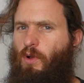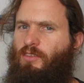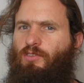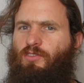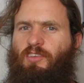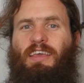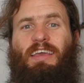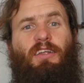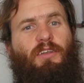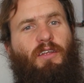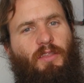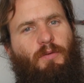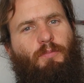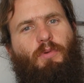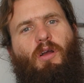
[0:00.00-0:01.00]
you see
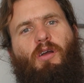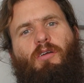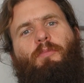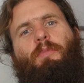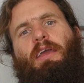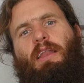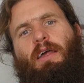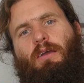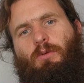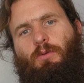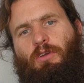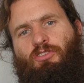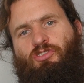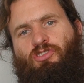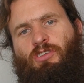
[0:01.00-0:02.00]
another programming
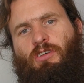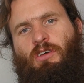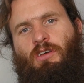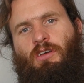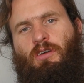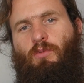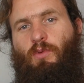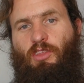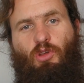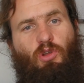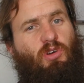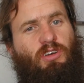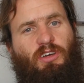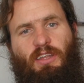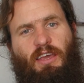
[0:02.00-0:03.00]
language. When you
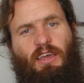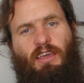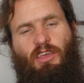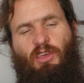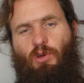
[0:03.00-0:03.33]
look at it,